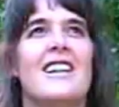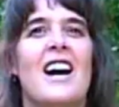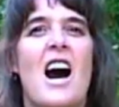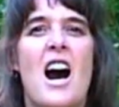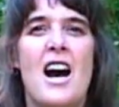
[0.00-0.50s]

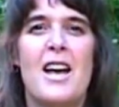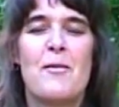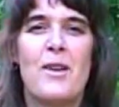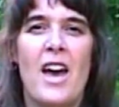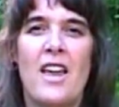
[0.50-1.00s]
Hi, I'm
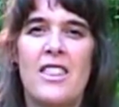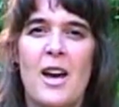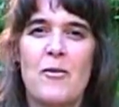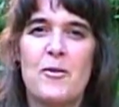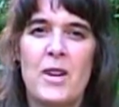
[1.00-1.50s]
Kathy. I'm from
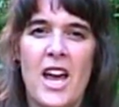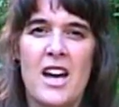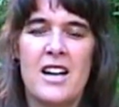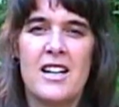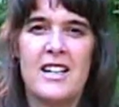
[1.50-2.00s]

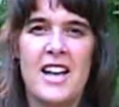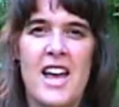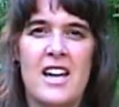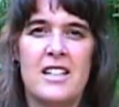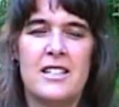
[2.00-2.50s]
Canada, and
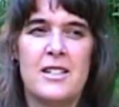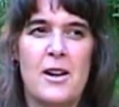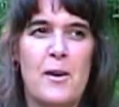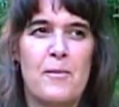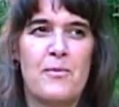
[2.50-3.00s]

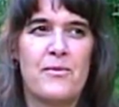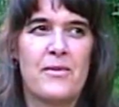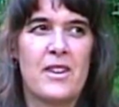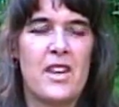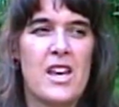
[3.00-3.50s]

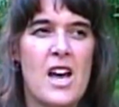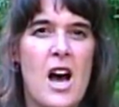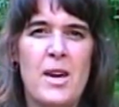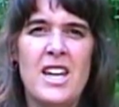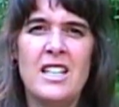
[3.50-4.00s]
I'm
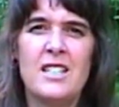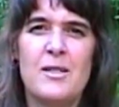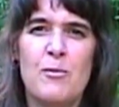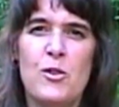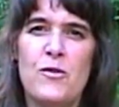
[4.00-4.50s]
making this
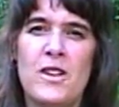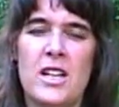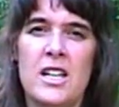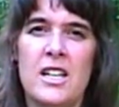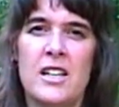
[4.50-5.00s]
movie
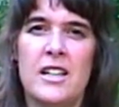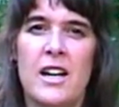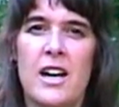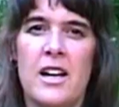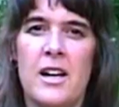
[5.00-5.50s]

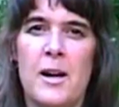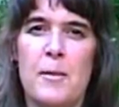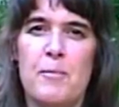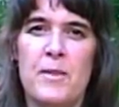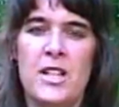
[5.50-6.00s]

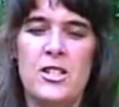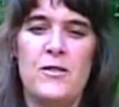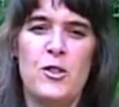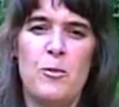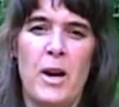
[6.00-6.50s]

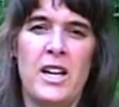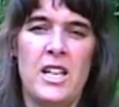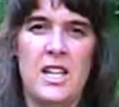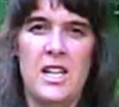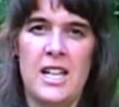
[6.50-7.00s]
interviewed by
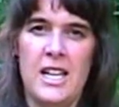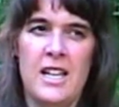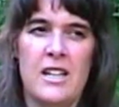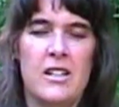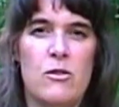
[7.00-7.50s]
Keely,
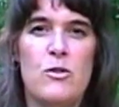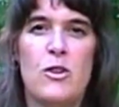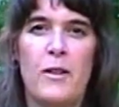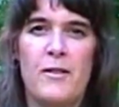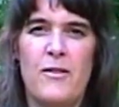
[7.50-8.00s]
who's on
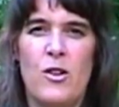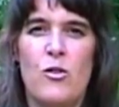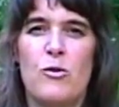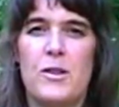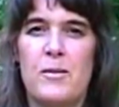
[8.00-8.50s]
the phone
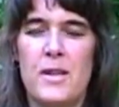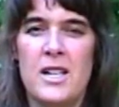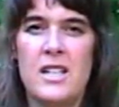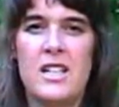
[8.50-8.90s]
with me.